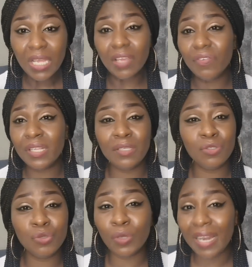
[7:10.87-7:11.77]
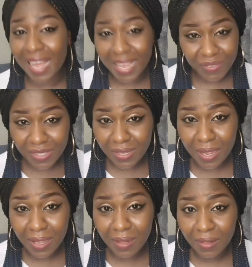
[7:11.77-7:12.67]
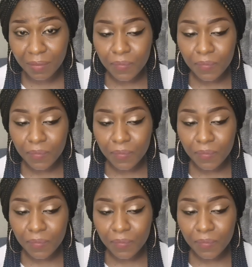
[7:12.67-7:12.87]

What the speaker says: if it is your lifestyle.